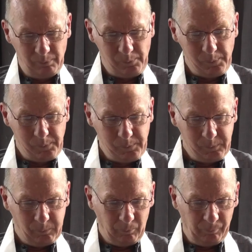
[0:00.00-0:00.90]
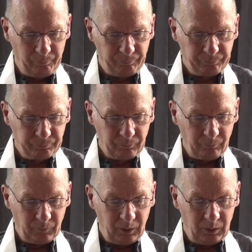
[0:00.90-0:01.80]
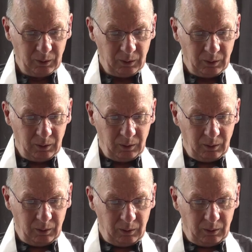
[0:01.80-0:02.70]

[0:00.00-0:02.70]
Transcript: Nobody speaks.